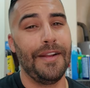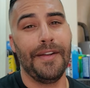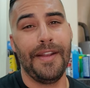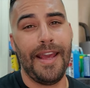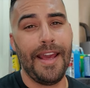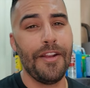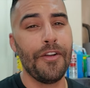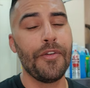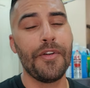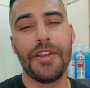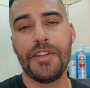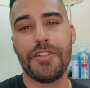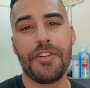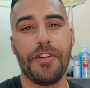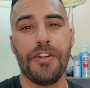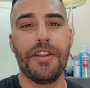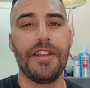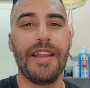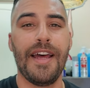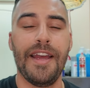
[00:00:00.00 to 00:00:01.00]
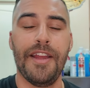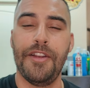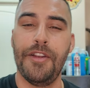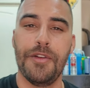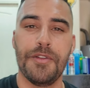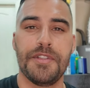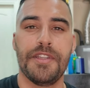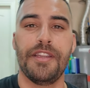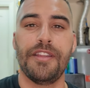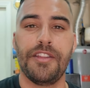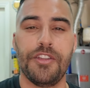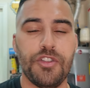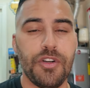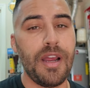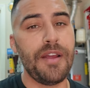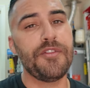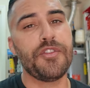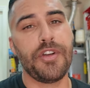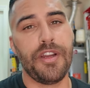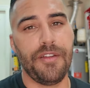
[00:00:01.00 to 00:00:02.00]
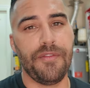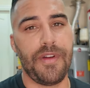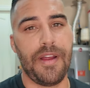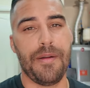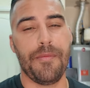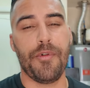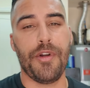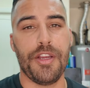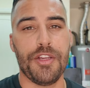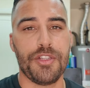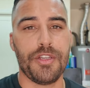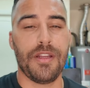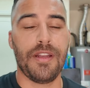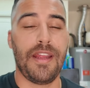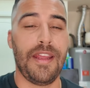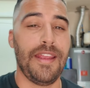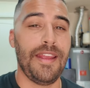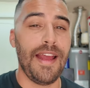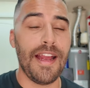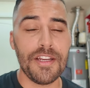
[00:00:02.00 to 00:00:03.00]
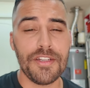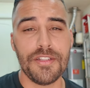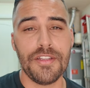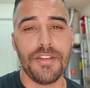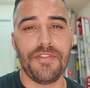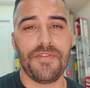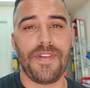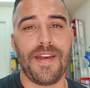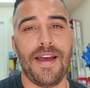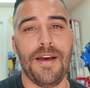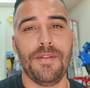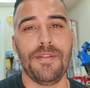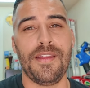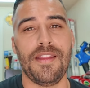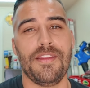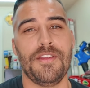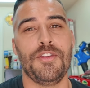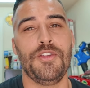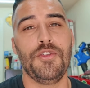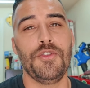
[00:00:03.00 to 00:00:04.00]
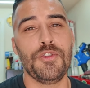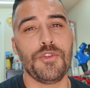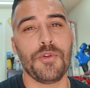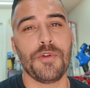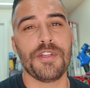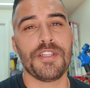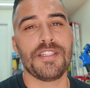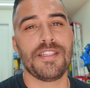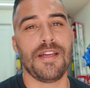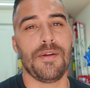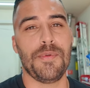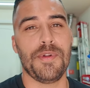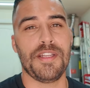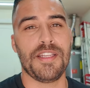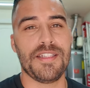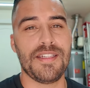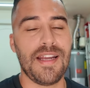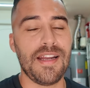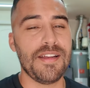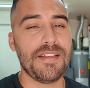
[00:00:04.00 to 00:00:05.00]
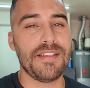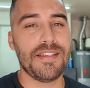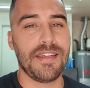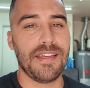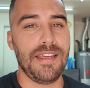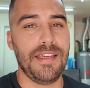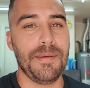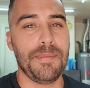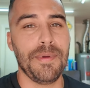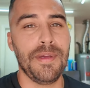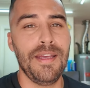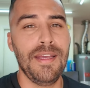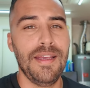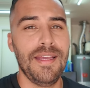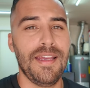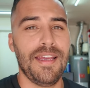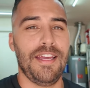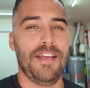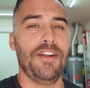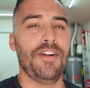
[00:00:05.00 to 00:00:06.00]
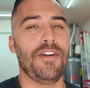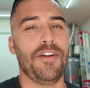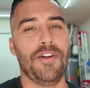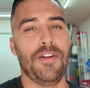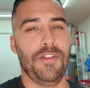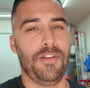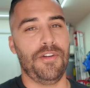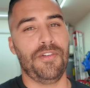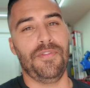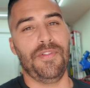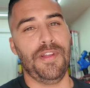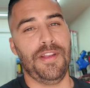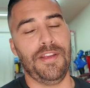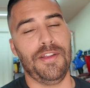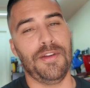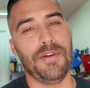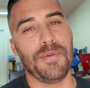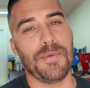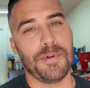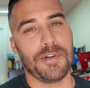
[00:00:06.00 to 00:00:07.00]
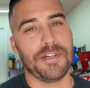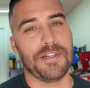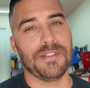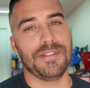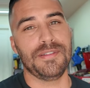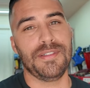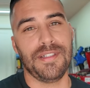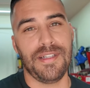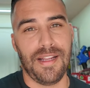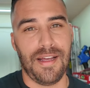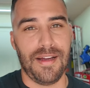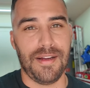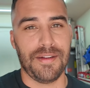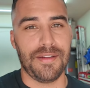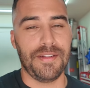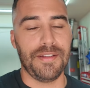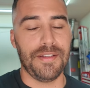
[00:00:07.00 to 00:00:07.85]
Now, Dad already started diagnosing the drivetrain vibration, and he actually found that the U-joints that we decided to keep in an earlier video were not